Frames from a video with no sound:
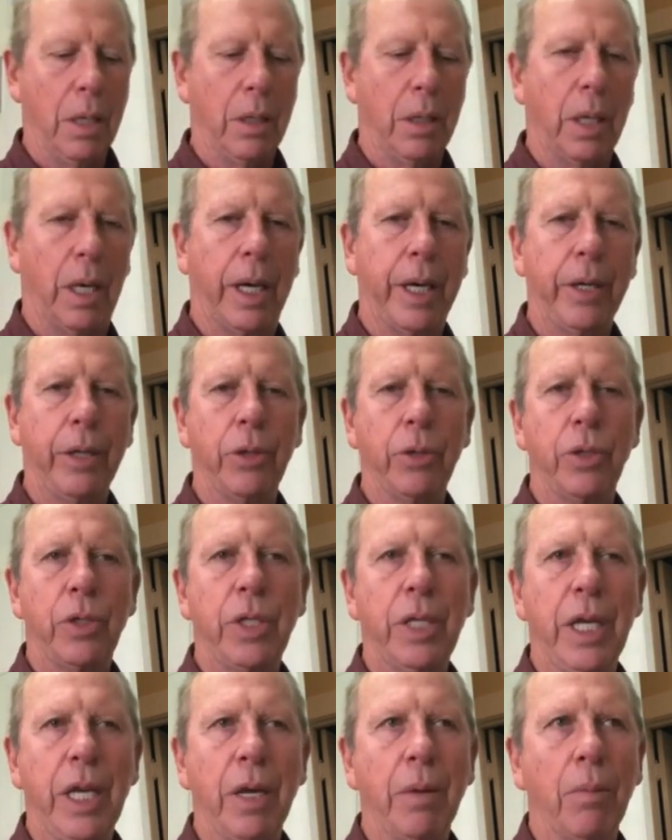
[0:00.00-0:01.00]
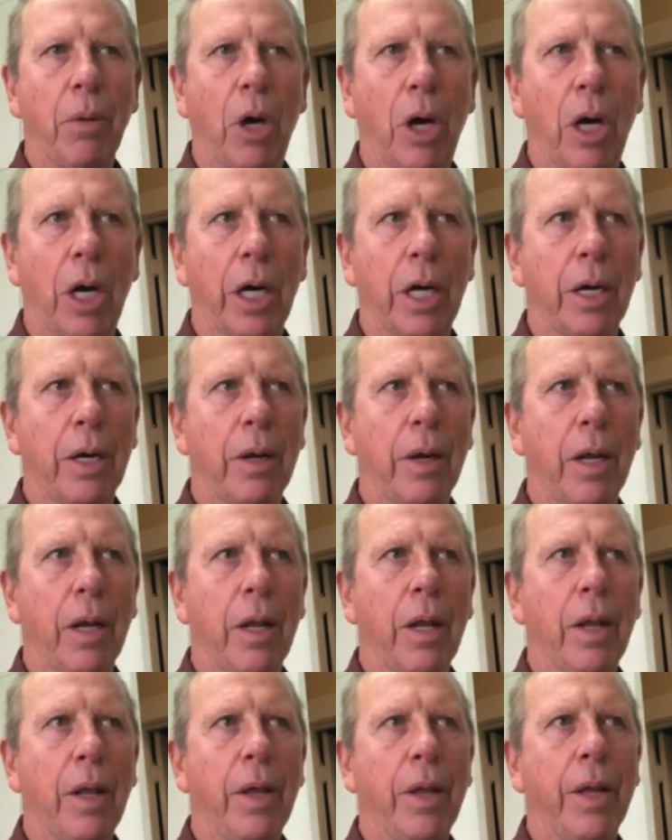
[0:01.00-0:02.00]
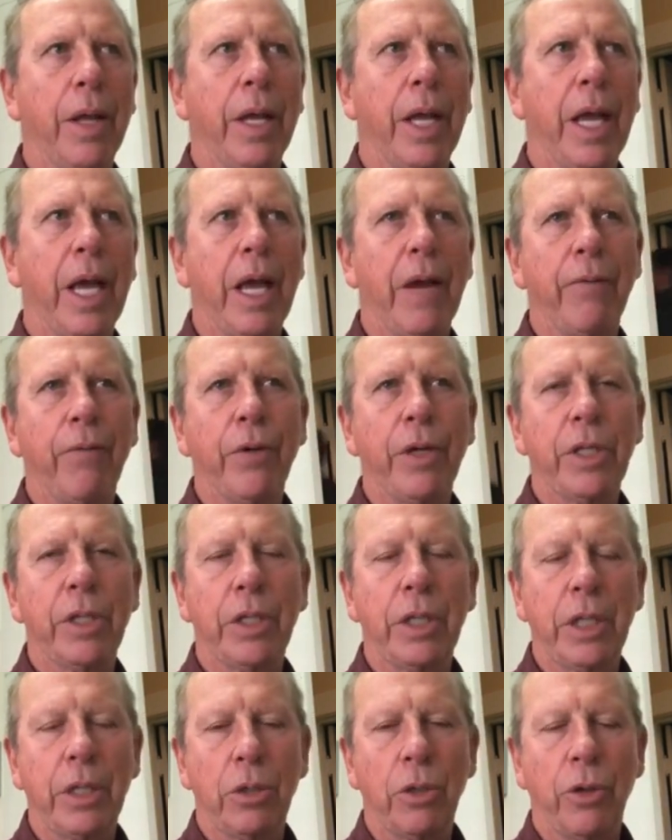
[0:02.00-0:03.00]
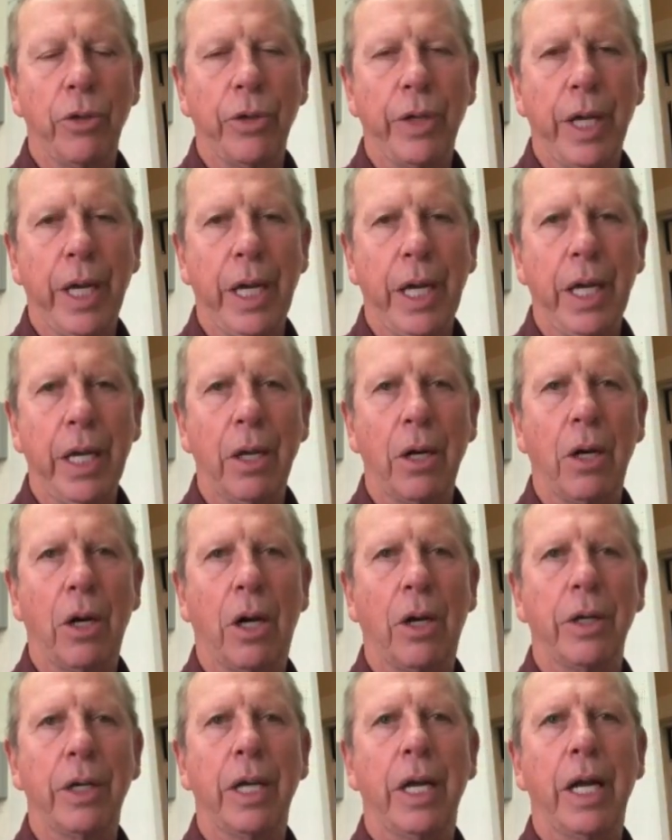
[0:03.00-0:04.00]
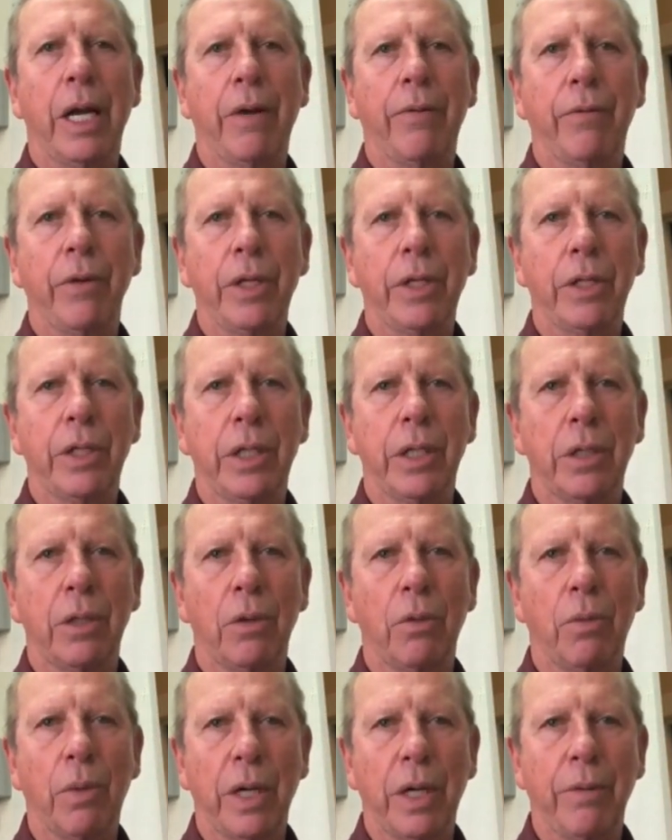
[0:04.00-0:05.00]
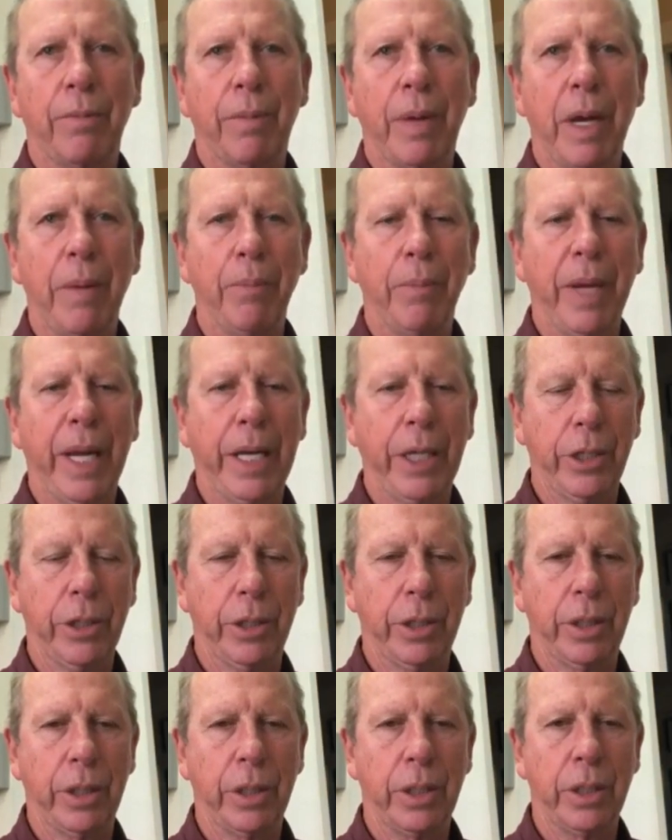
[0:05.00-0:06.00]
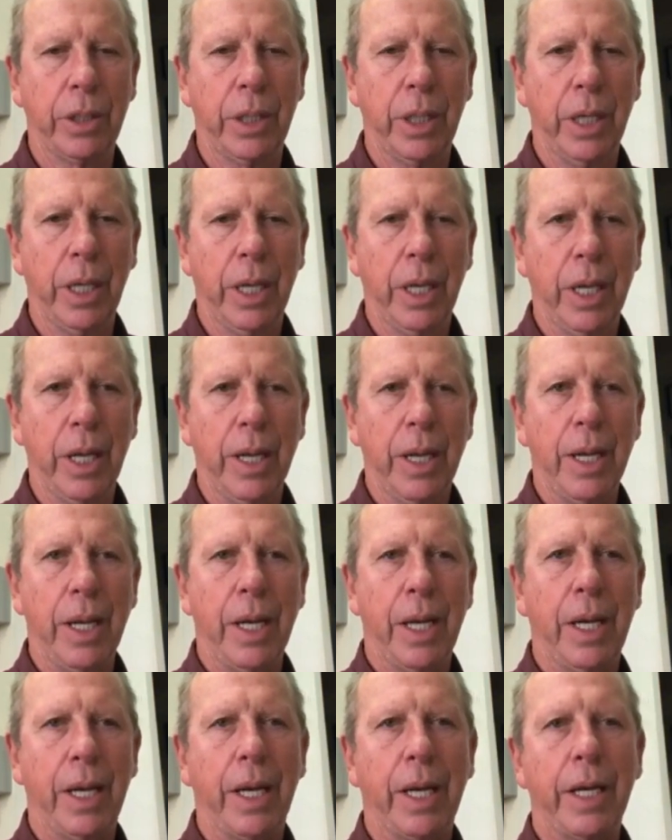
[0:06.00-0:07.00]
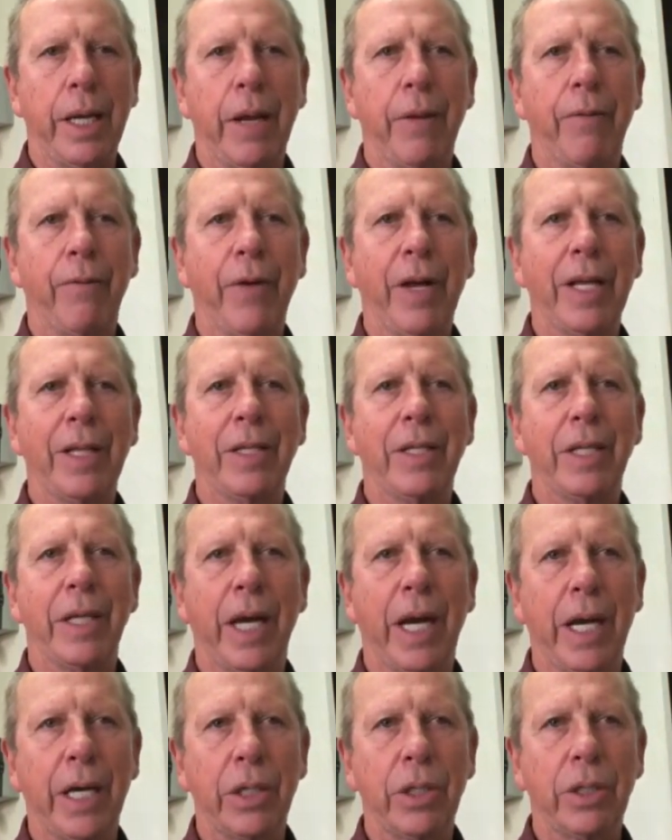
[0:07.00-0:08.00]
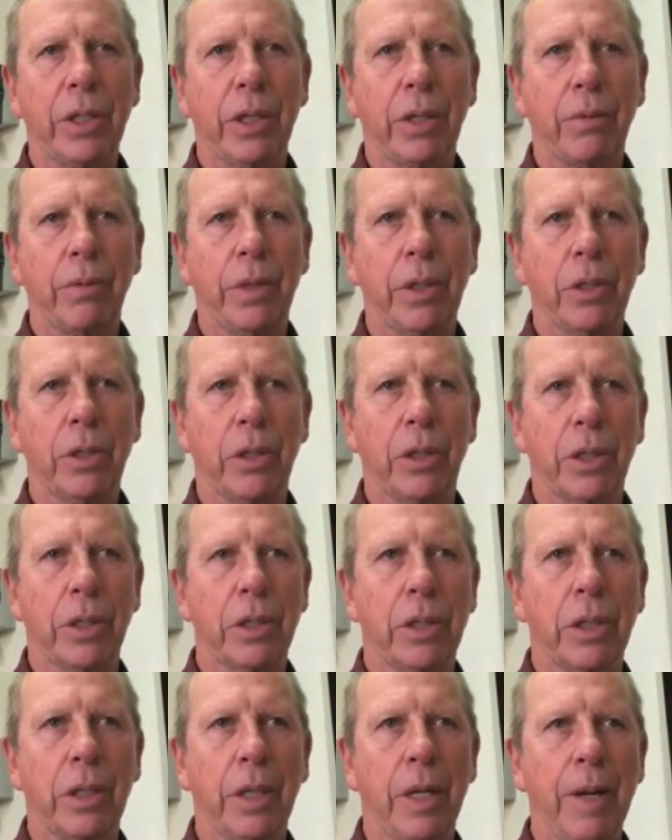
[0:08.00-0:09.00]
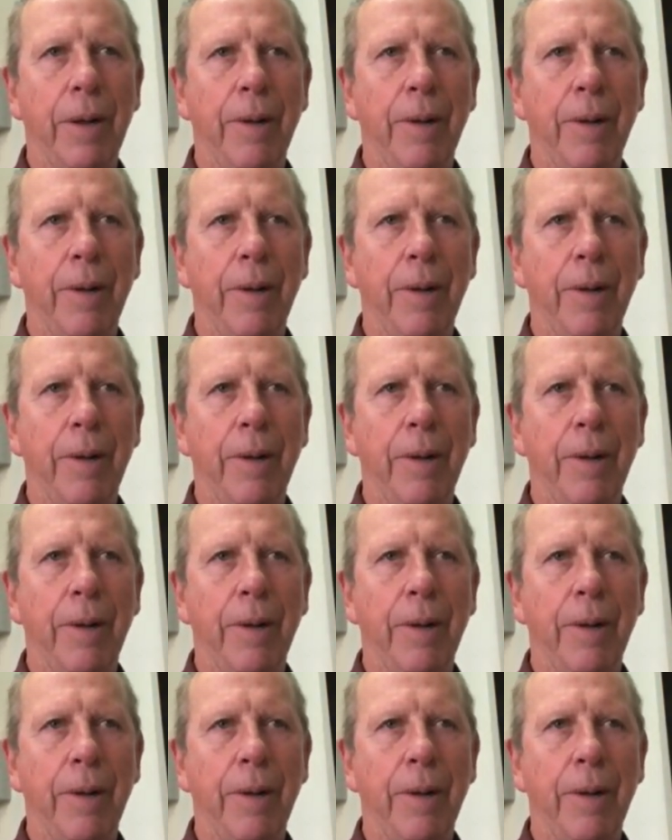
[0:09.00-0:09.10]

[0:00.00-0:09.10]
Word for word: Now I use TMR every single day on every single one of my patients. And I get fantastic results.